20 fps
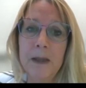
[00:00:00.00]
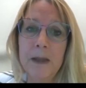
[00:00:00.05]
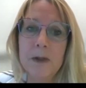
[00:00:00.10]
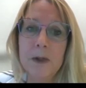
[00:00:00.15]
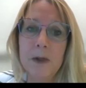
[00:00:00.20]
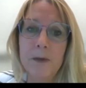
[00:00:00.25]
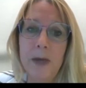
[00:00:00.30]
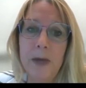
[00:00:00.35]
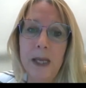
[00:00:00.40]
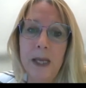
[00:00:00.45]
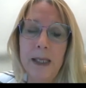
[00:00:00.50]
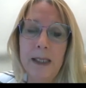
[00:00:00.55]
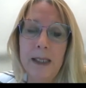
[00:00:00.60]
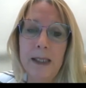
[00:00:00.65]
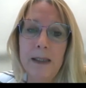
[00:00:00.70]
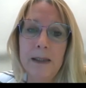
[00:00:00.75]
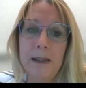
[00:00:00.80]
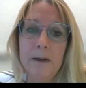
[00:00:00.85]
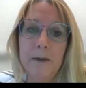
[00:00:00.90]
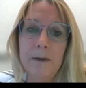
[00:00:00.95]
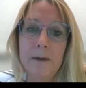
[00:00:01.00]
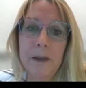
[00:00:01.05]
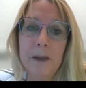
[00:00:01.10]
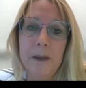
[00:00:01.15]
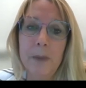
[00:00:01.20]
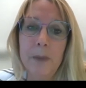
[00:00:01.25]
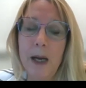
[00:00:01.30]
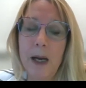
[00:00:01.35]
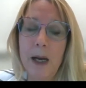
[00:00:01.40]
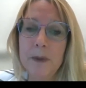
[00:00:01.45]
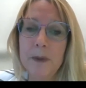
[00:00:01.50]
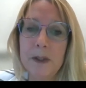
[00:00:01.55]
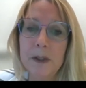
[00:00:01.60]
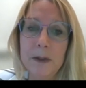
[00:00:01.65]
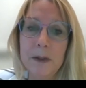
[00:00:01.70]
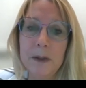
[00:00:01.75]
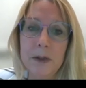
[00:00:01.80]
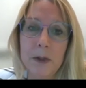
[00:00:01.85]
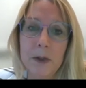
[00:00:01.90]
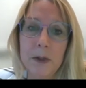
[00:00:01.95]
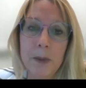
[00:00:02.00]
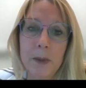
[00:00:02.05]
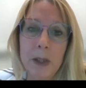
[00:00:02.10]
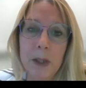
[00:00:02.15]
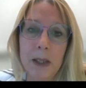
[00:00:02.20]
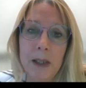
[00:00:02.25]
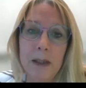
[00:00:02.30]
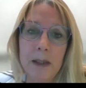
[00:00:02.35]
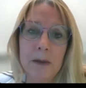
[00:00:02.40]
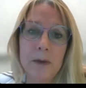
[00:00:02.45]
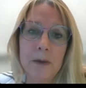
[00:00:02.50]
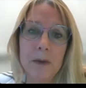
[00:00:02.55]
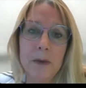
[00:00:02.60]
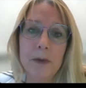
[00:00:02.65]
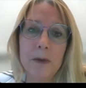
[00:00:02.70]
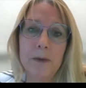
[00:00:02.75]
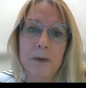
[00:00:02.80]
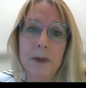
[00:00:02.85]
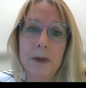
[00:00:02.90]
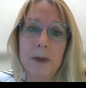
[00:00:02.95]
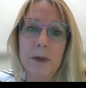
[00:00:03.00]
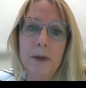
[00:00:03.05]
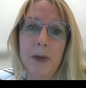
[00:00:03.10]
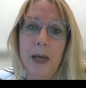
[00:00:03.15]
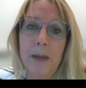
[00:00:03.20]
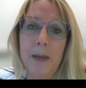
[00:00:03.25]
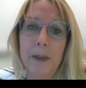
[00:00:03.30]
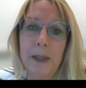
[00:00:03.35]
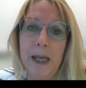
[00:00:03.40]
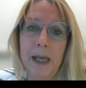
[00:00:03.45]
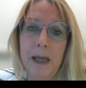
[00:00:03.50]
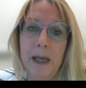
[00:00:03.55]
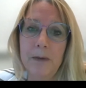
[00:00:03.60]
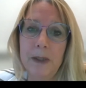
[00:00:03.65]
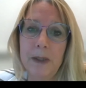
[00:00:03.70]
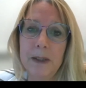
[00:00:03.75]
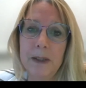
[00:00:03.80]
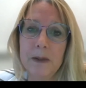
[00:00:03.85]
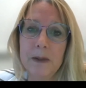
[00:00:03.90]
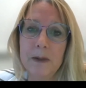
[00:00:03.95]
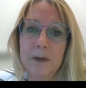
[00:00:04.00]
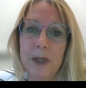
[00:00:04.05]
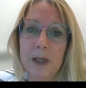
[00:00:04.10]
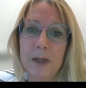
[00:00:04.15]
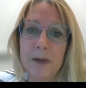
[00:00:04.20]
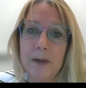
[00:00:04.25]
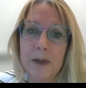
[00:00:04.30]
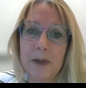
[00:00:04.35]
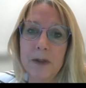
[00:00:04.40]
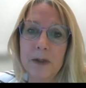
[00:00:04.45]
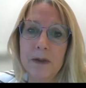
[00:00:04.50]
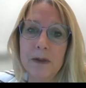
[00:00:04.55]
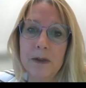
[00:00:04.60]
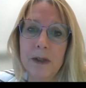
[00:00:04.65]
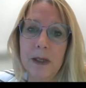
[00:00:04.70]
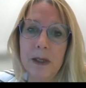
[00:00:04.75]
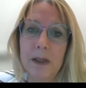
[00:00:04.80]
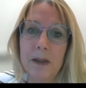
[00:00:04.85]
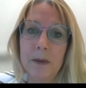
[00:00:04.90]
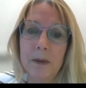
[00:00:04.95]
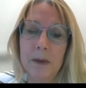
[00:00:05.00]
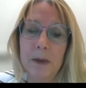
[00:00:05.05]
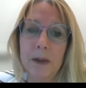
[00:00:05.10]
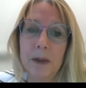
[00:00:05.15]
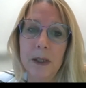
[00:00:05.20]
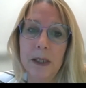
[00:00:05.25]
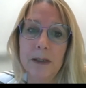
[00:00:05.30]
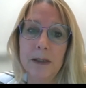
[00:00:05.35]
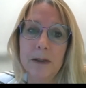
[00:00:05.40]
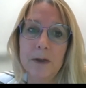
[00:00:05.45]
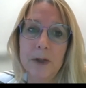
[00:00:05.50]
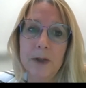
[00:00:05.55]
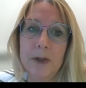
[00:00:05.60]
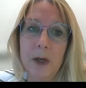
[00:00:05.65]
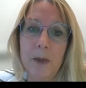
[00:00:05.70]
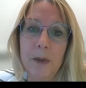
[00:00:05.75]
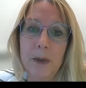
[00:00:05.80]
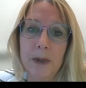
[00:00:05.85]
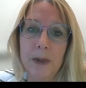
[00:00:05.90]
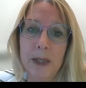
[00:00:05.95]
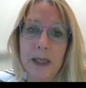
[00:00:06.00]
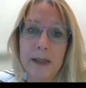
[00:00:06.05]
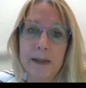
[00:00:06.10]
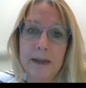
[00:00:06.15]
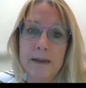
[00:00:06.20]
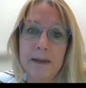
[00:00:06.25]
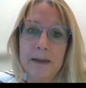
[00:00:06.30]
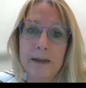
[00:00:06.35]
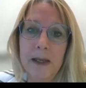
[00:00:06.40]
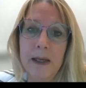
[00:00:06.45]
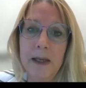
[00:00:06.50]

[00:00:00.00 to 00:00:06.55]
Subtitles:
So if anything pops into your mind, or if you do happen to have any suggestions that you would like to share with us,